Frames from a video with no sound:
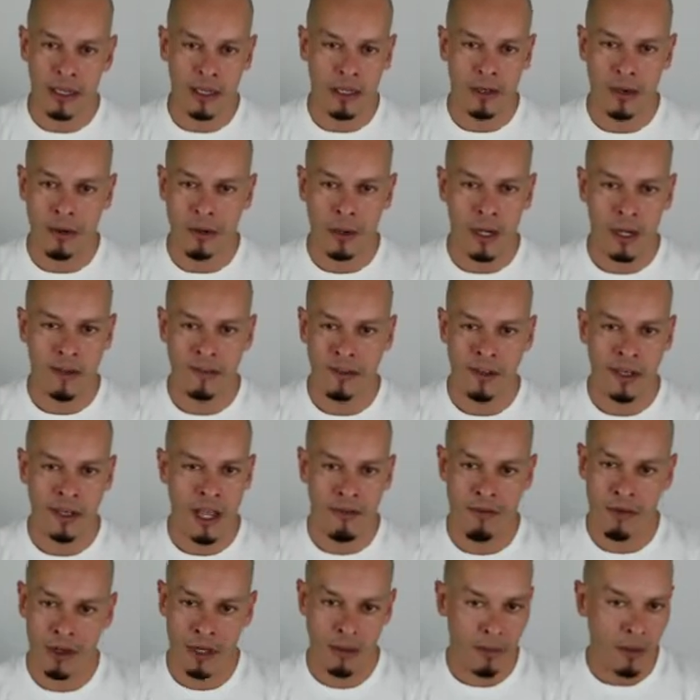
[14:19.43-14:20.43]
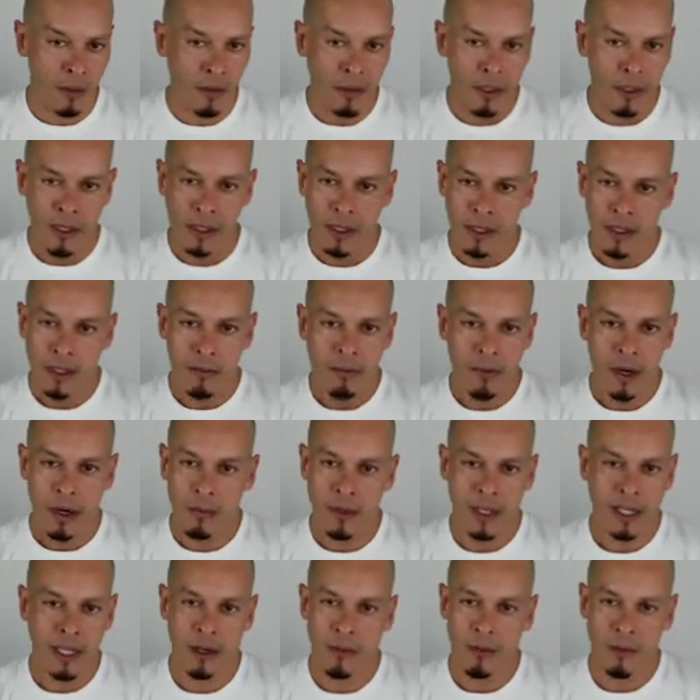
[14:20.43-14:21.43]
it's inevitable, right? We
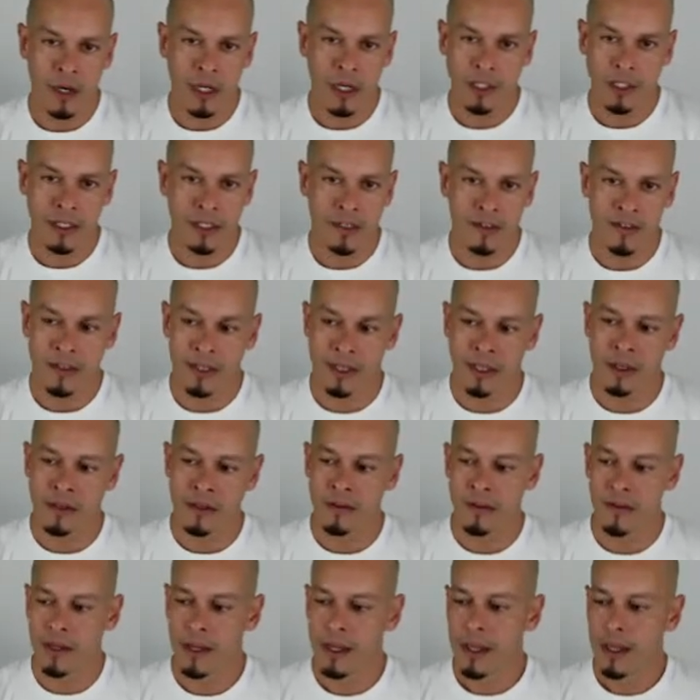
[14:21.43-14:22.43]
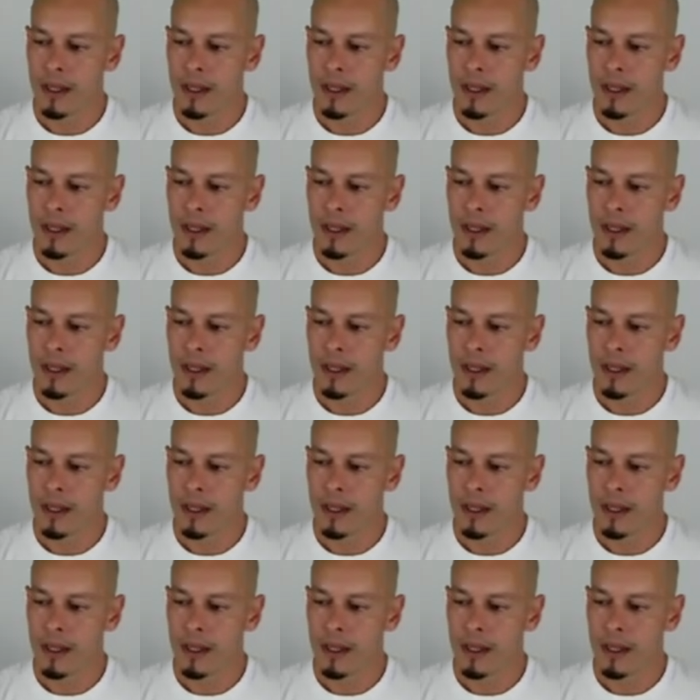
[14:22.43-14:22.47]
can't rush these things.